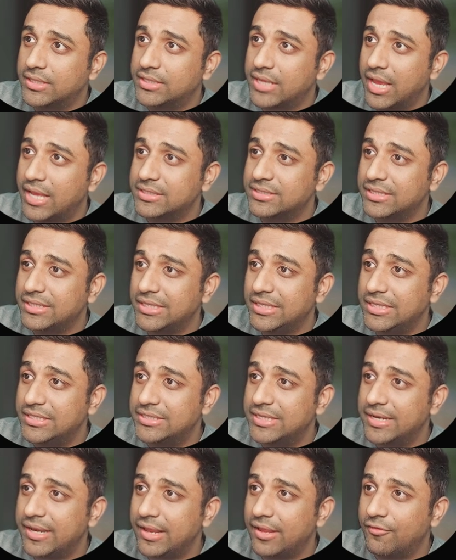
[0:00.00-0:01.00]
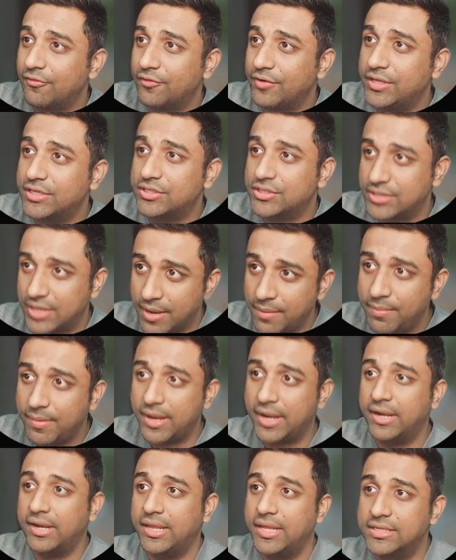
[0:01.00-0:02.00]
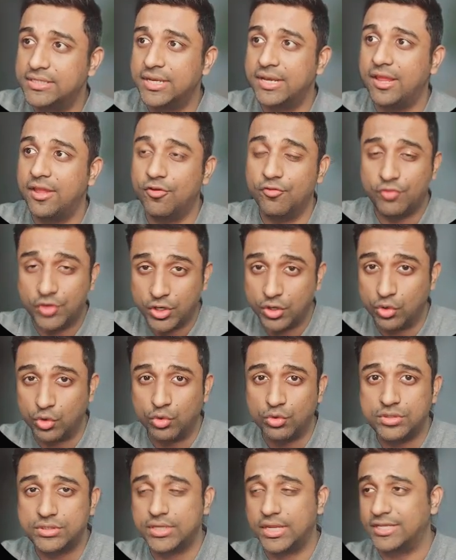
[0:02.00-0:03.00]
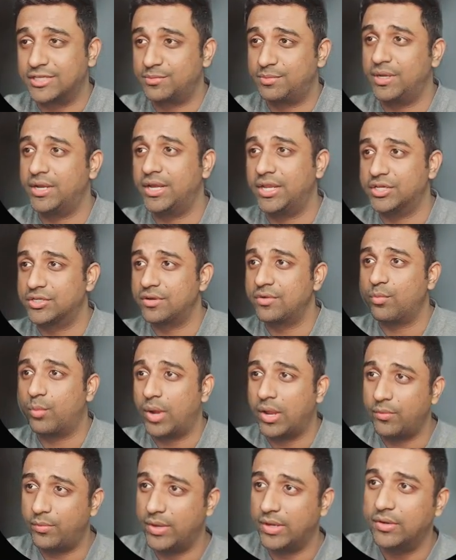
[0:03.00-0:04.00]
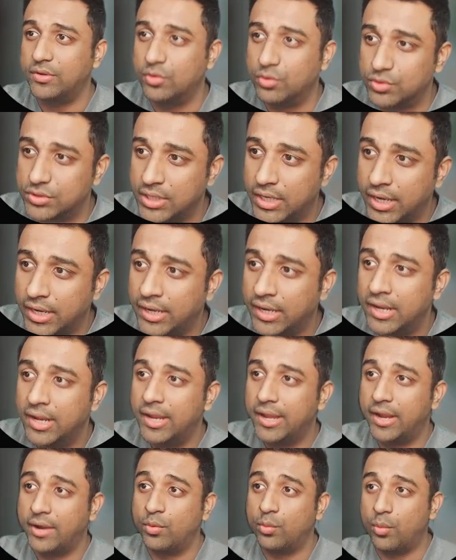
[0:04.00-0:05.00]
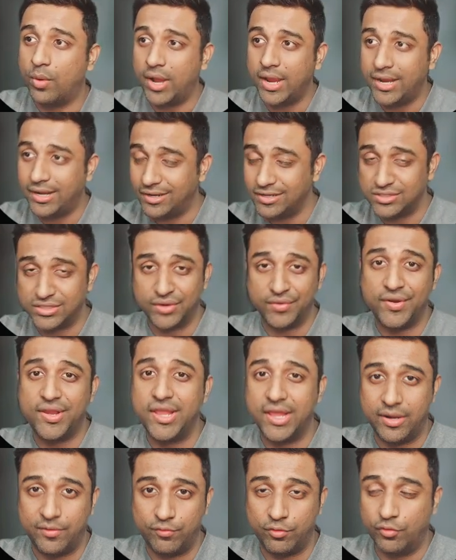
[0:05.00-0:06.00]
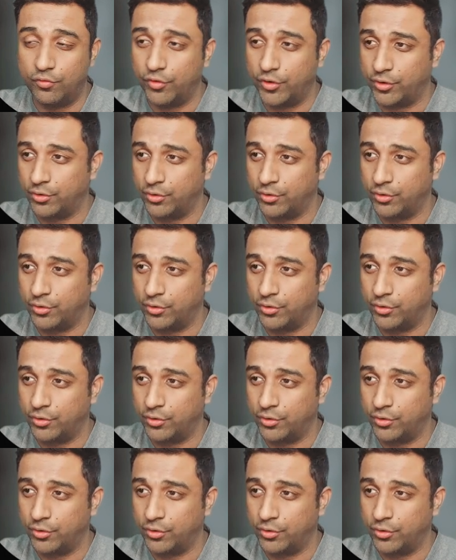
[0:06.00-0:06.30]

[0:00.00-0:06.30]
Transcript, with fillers: this has each and every step and each and every node's explanation, why we are using it and why it is really helpful for